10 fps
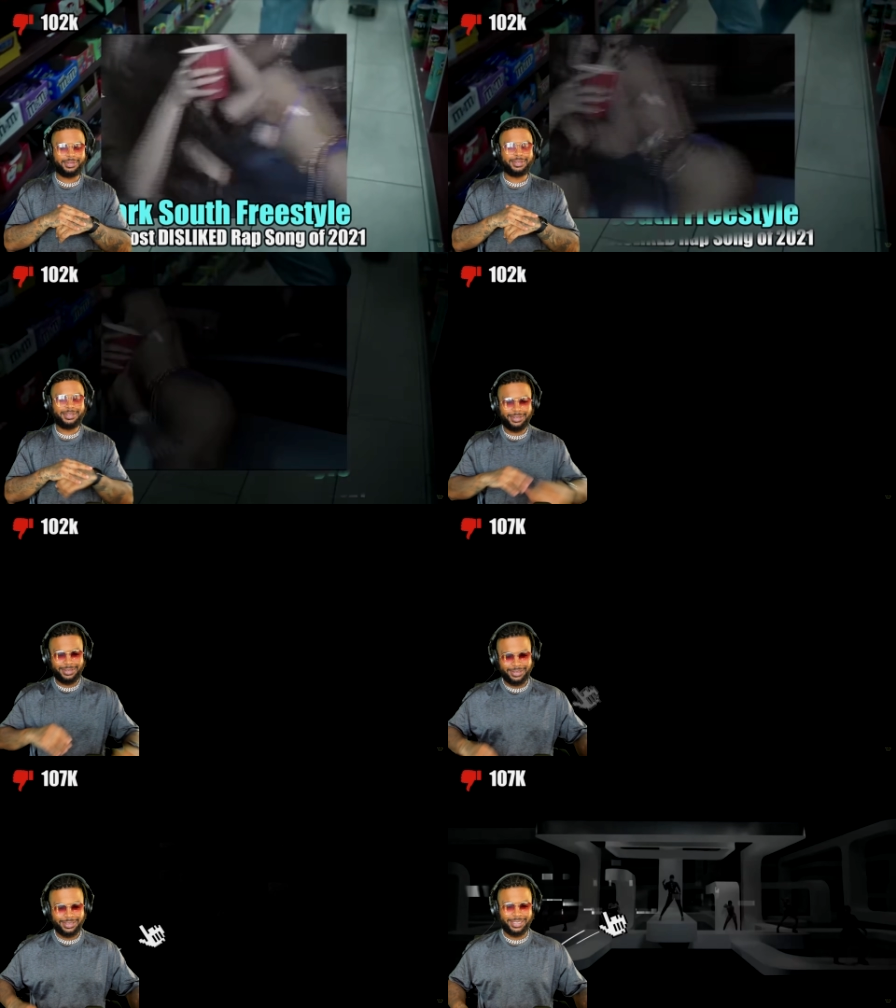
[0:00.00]

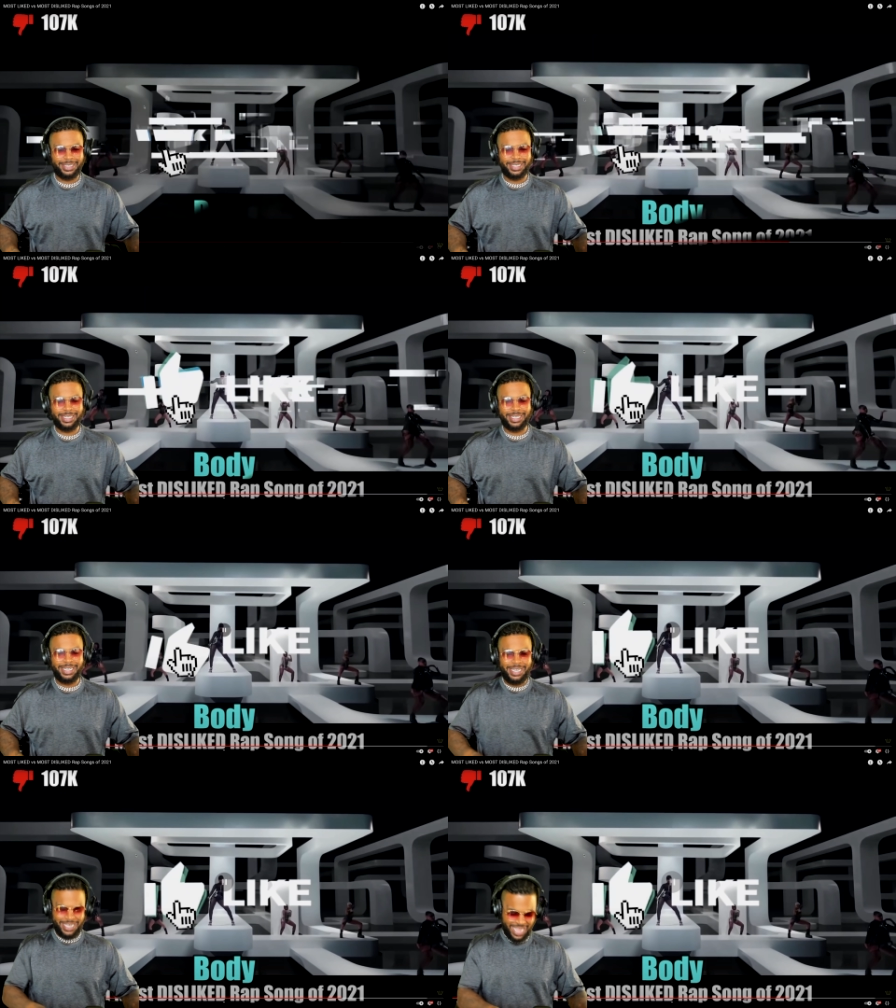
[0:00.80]
shit body crazy
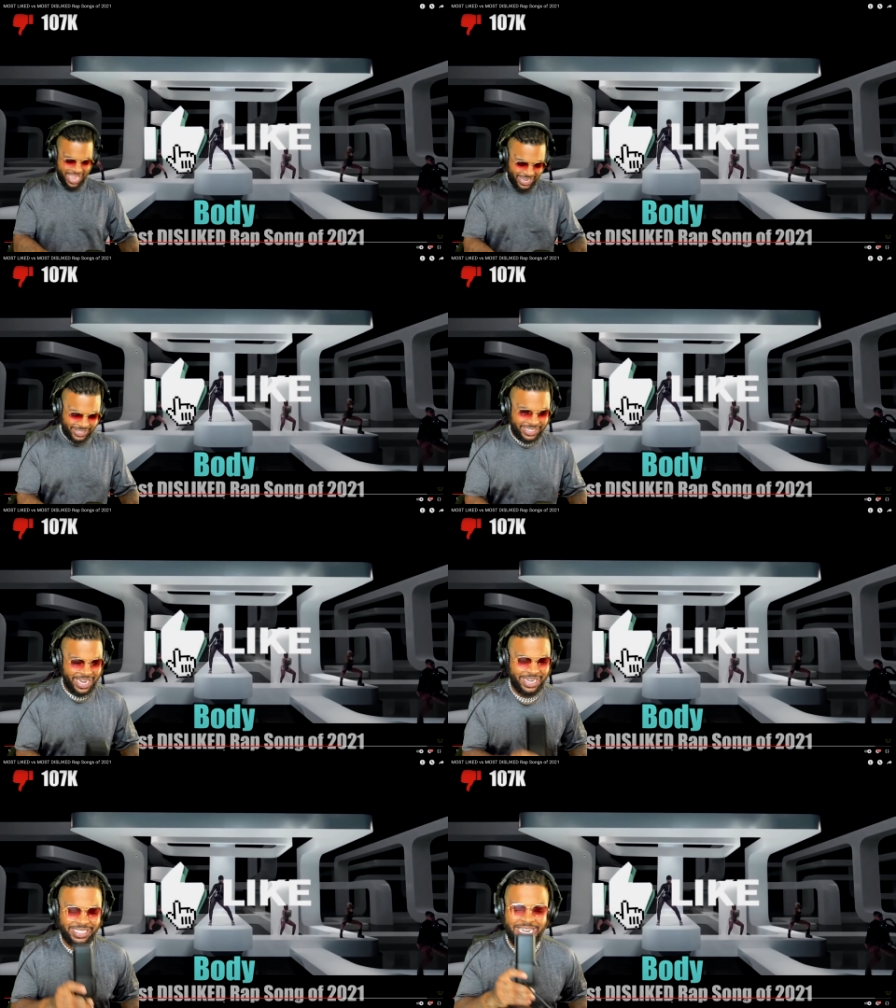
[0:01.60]
curve. I don't
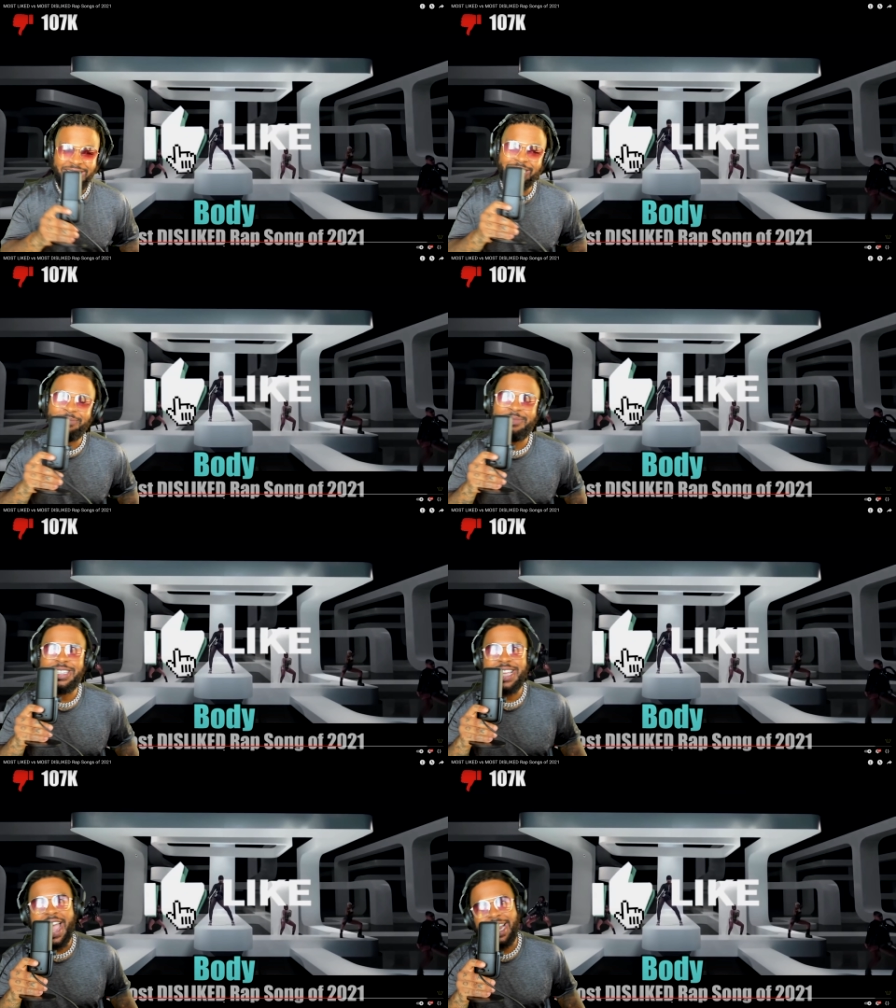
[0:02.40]
care. Niggas
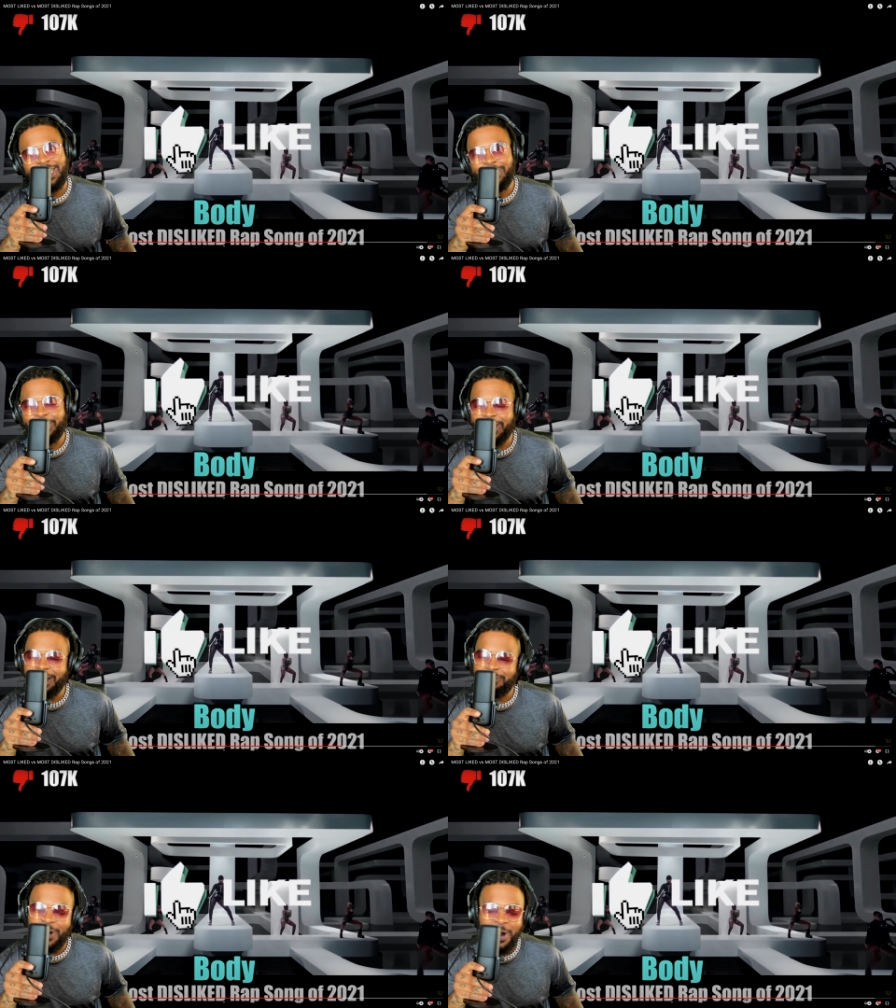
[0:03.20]
be hating on
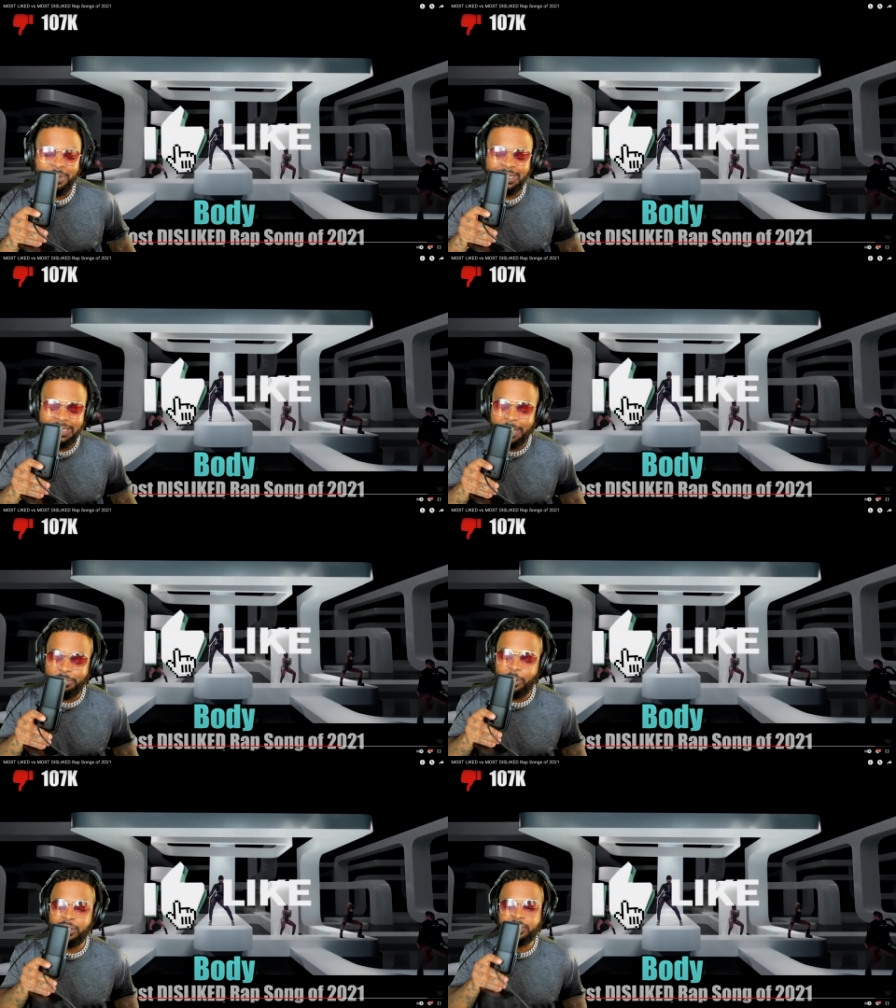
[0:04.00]
Jake Paul, but Jake
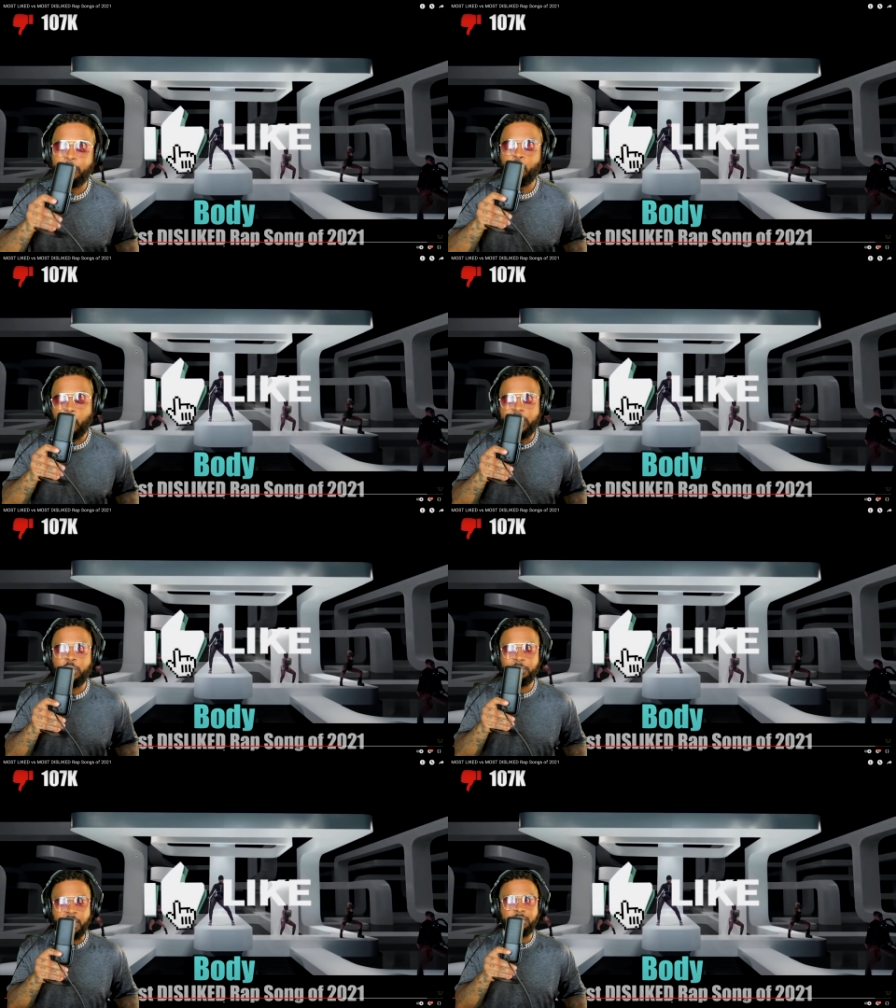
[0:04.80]
Paul is a
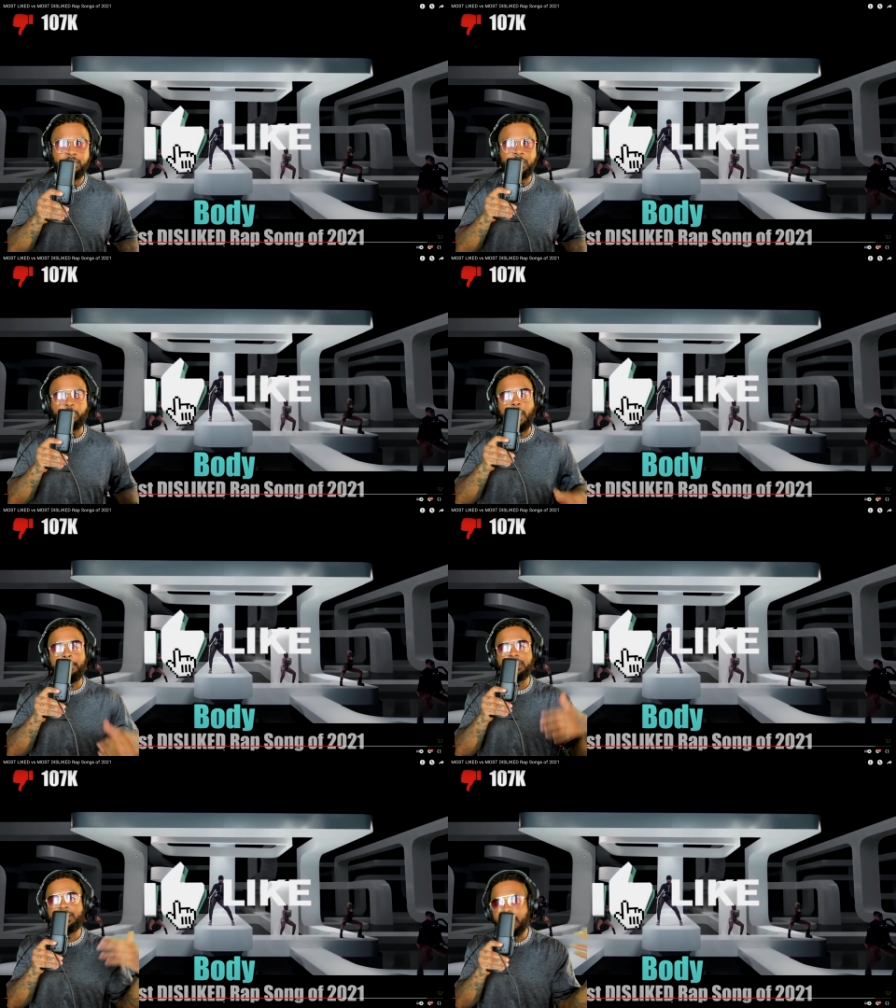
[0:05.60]
winner, bro. That's why I've
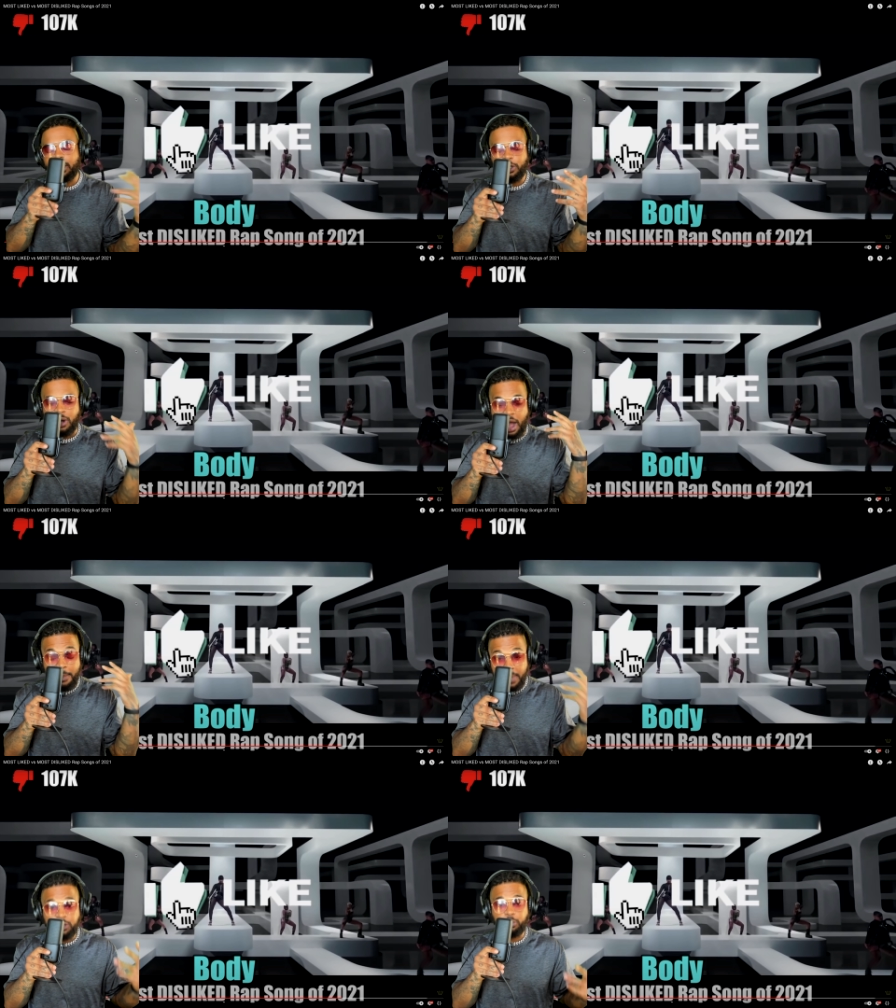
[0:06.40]
been telling y'all I
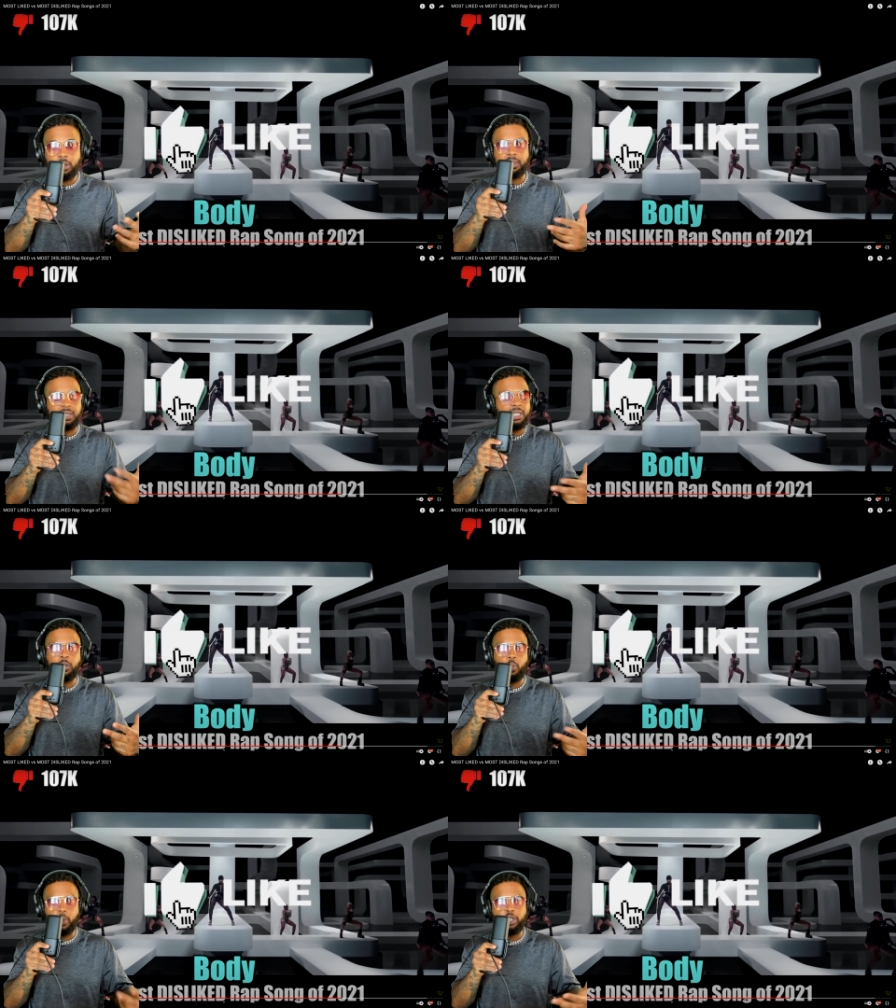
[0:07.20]
mess with him because he's
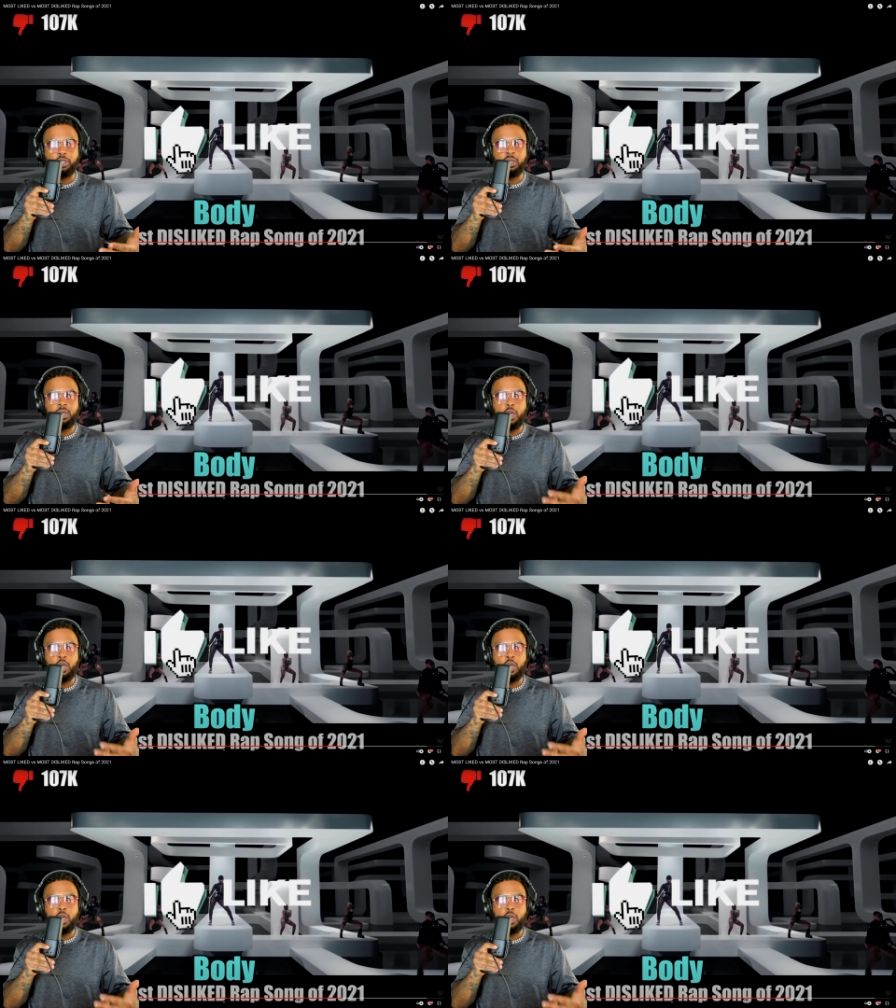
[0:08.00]
a winner.